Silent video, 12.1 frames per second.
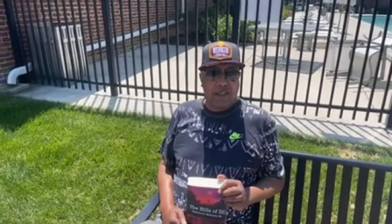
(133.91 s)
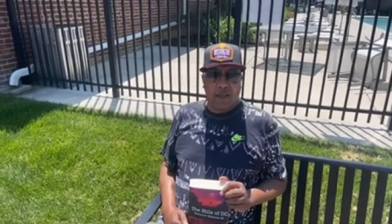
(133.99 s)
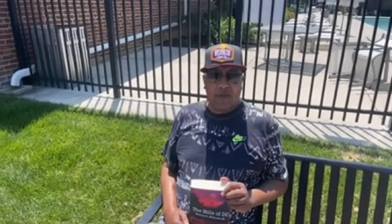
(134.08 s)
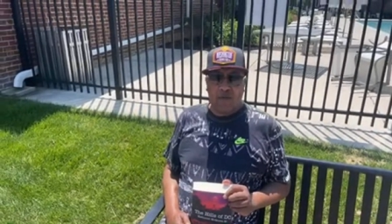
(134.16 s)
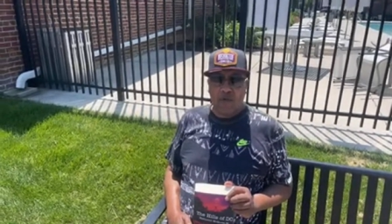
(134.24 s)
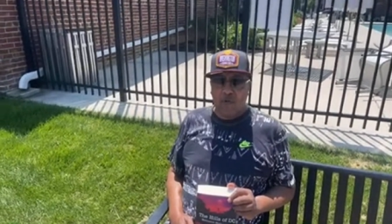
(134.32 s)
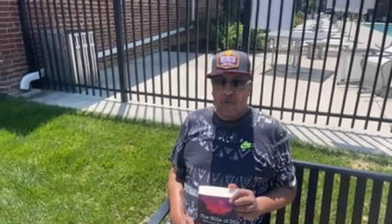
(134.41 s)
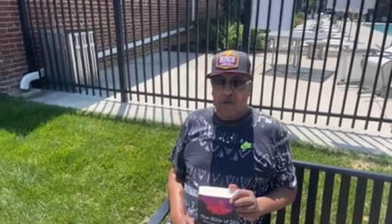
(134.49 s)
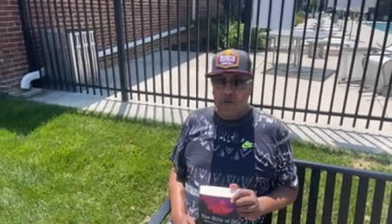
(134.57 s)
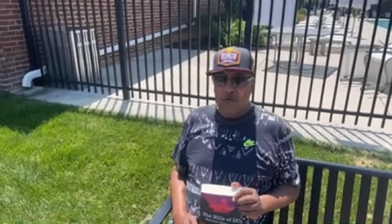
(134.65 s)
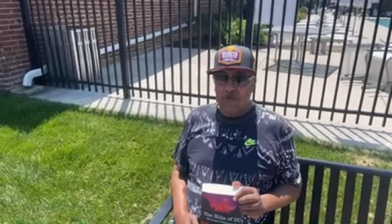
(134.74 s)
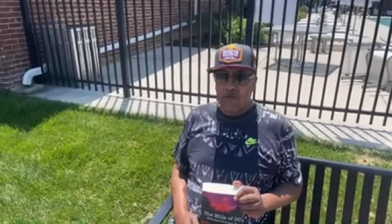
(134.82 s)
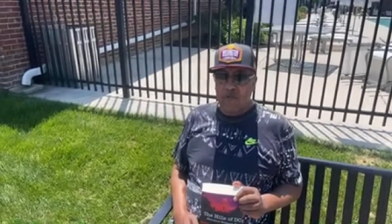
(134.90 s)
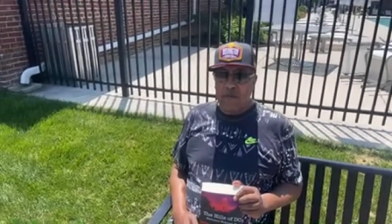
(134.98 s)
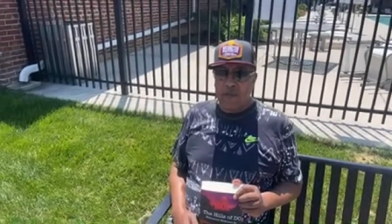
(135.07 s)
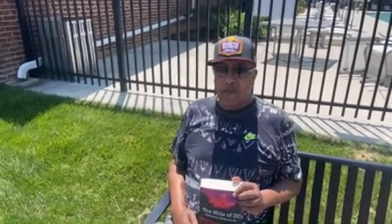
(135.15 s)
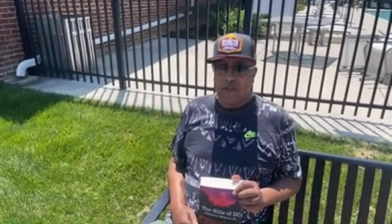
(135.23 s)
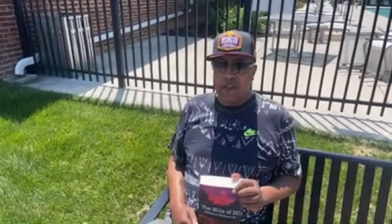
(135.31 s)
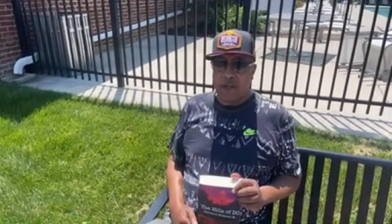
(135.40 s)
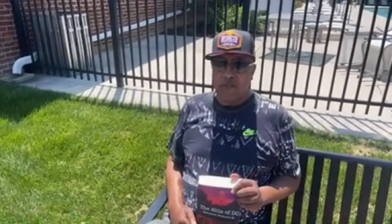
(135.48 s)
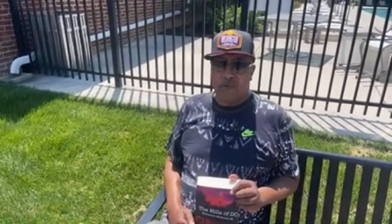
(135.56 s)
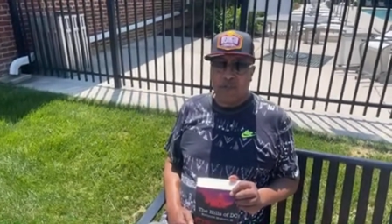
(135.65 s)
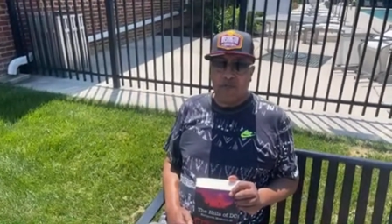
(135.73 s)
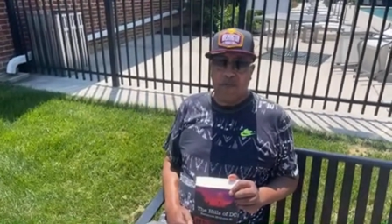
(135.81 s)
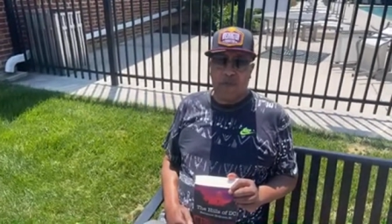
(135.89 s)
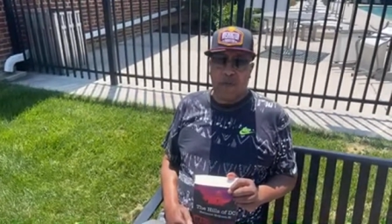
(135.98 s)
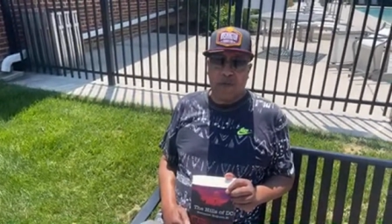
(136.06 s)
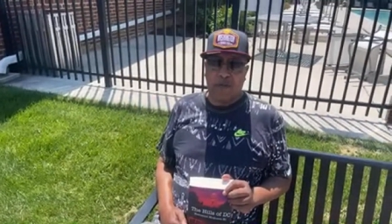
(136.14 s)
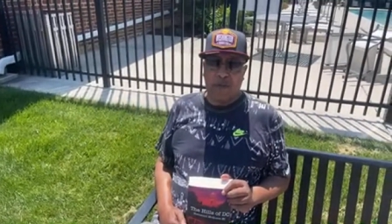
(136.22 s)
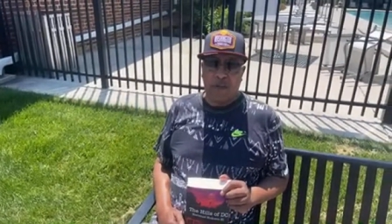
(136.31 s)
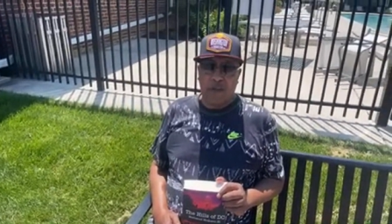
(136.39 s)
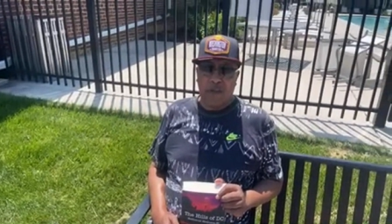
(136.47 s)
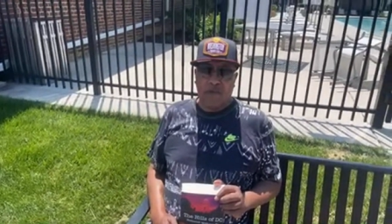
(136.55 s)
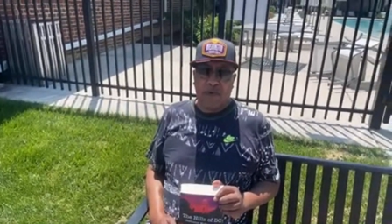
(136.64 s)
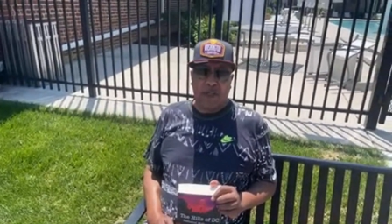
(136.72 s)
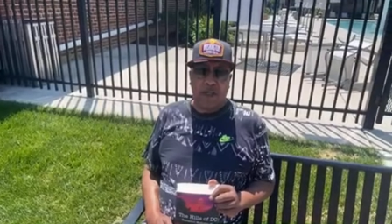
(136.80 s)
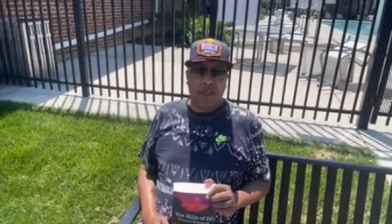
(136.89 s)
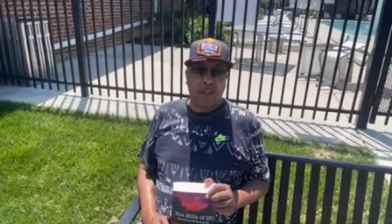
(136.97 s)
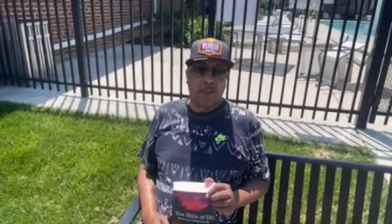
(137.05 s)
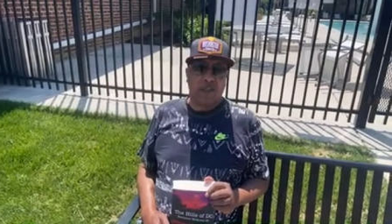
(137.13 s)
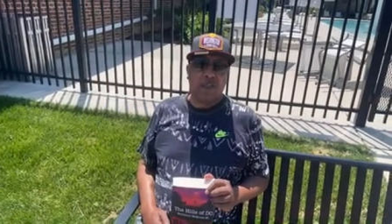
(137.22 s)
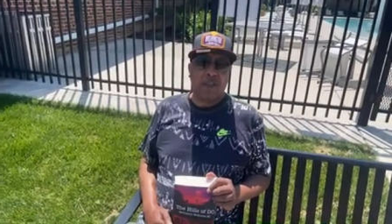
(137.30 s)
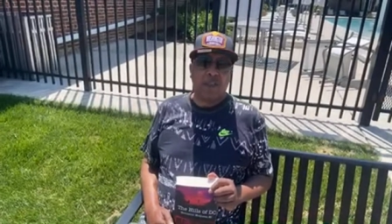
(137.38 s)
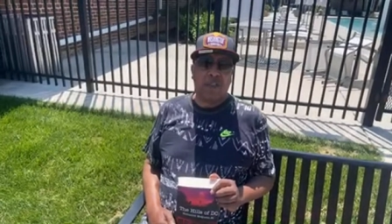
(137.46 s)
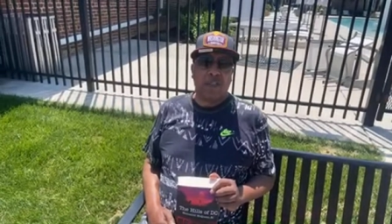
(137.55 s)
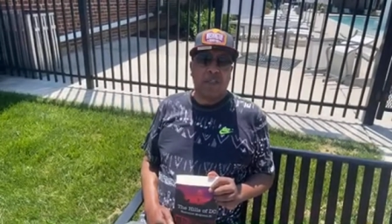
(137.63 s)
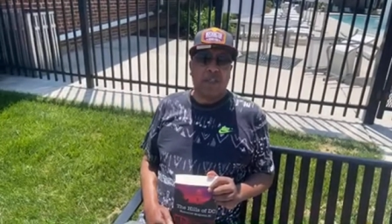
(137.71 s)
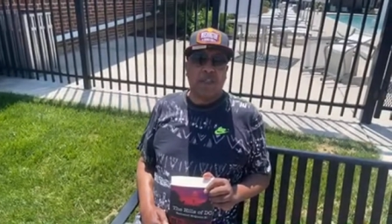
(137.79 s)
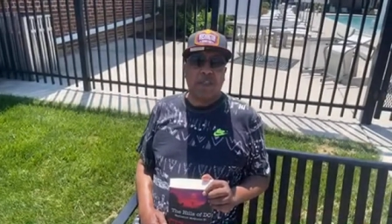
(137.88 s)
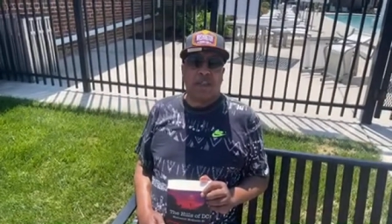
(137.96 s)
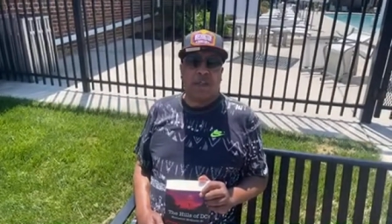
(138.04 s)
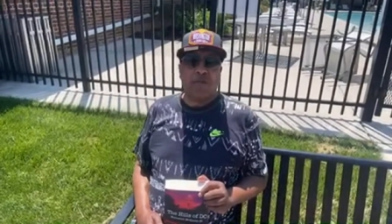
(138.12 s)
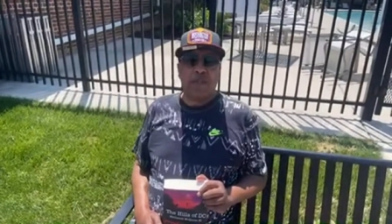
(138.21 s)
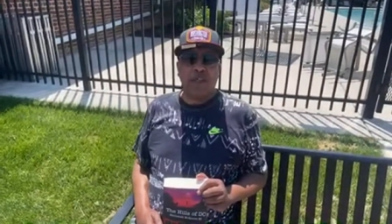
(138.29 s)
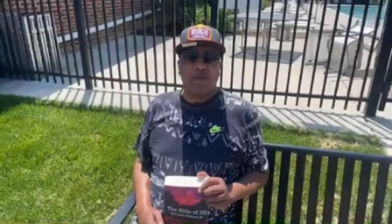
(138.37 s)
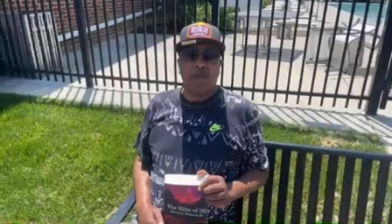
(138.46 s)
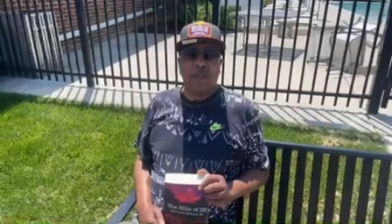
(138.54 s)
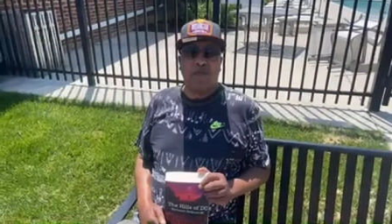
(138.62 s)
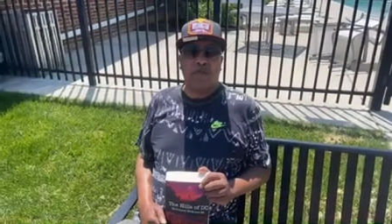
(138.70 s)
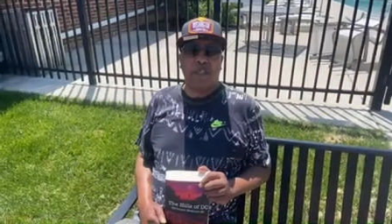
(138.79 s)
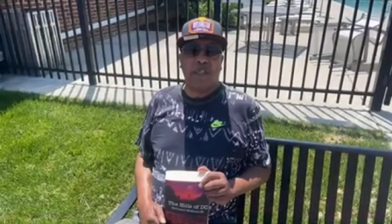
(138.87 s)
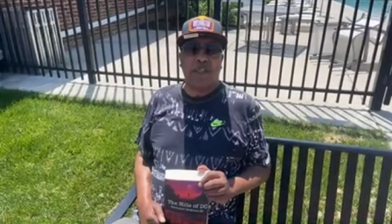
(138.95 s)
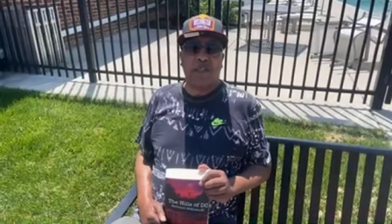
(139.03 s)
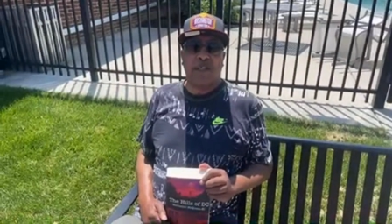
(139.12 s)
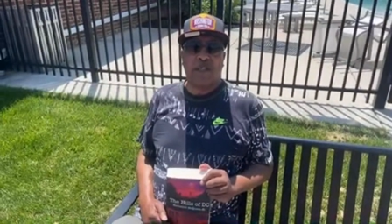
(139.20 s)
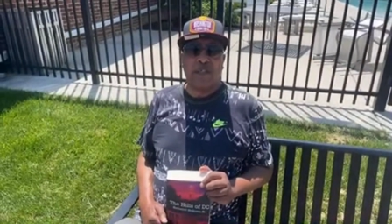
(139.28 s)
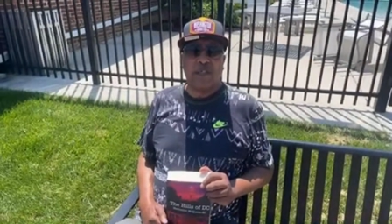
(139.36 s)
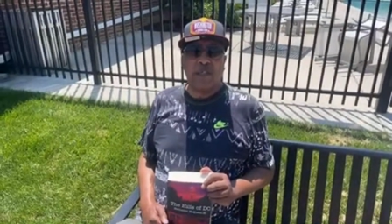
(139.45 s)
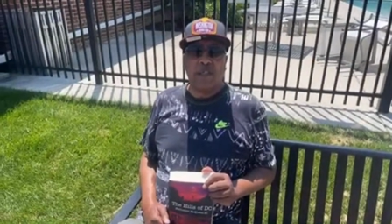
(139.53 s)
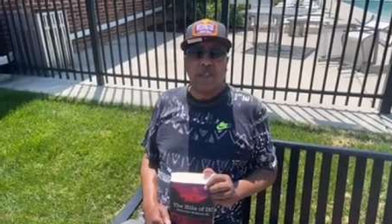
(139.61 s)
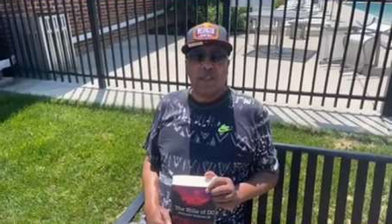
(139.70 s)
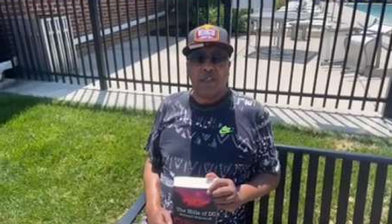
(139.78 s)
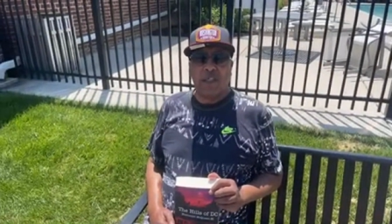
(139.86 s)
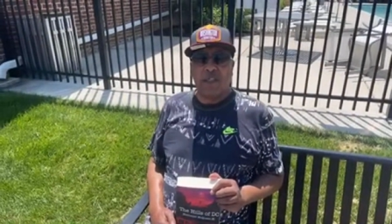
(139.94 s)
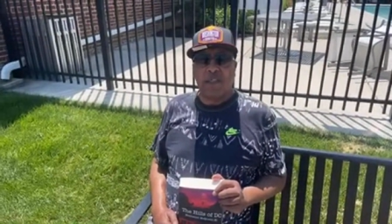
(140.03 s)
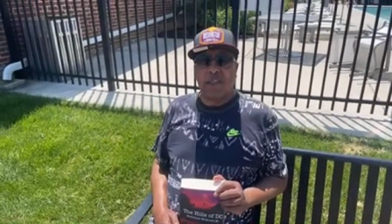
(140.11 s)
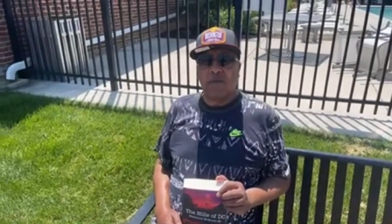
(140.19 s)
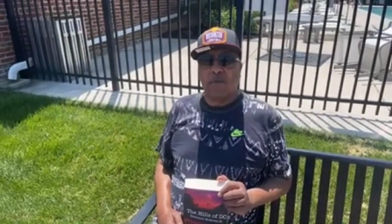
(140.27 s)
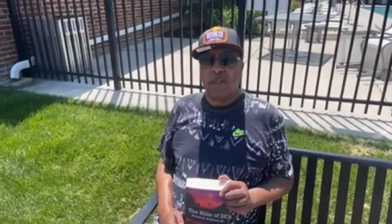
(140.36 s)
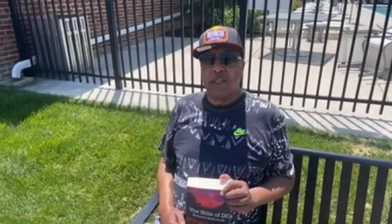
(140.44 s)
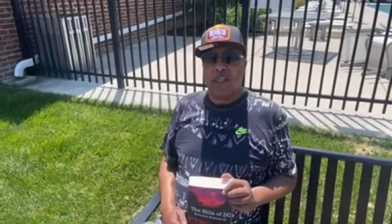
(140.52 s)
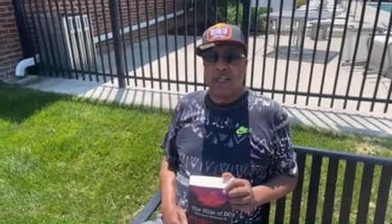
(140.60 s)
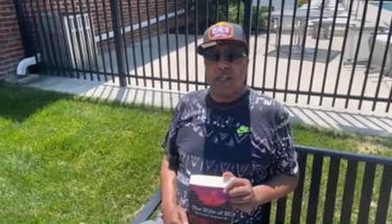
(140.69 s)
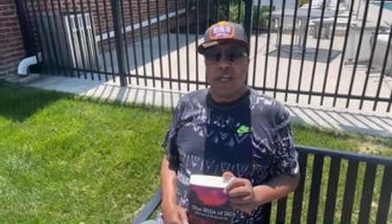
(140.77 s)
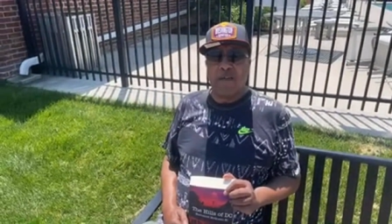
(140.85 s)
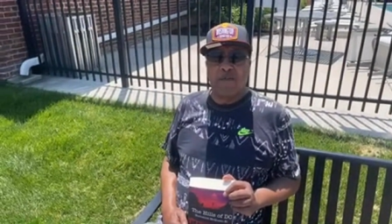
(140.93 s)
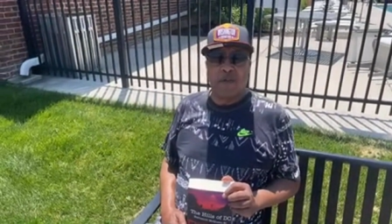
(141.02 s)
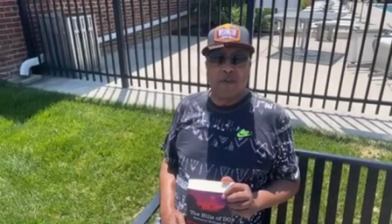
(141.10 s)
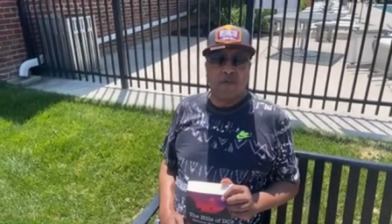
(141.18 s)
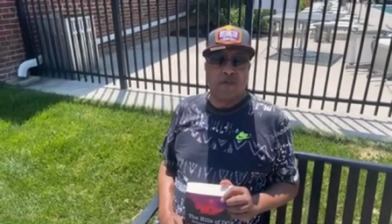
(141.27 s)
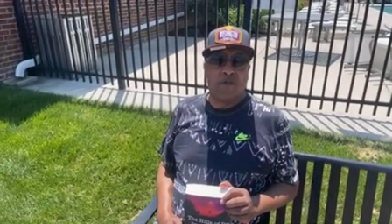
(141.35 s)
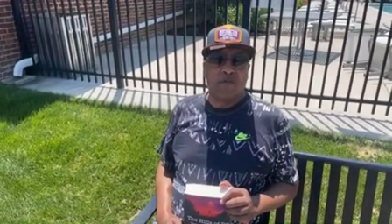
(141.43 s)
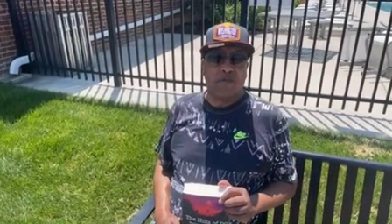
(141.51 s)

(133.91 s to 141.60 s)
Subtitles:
He said, I'm going home. He said, I'm gonna get with my cousin. He said, I'm gonna get with his business. And he said, I'm gonna leave that life alone.